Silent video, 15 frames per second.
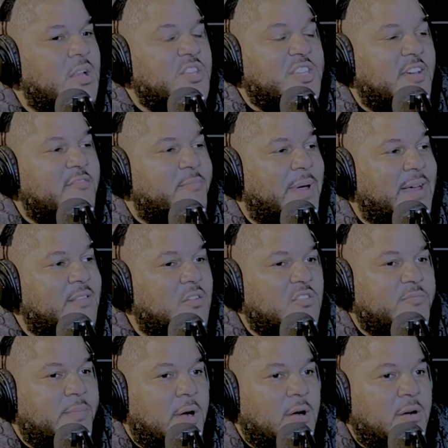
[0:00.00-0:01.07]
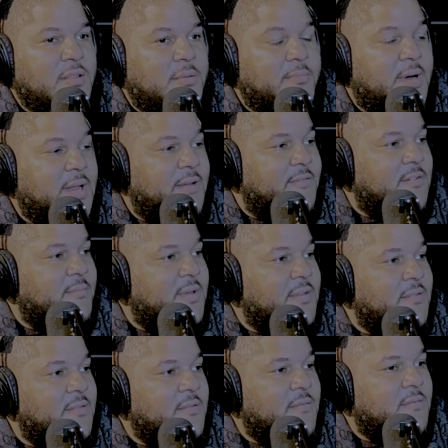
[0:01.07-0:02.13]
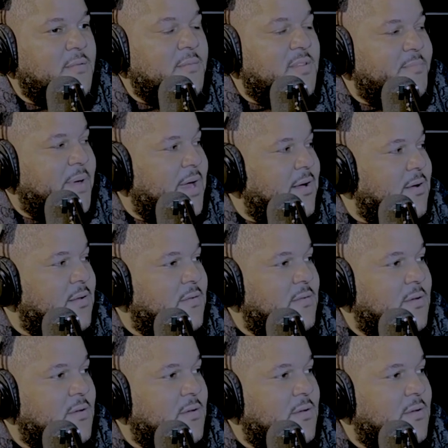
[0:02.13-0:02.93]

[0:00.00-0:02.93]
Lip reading: Jeff Bezos borrowed the money from his parents.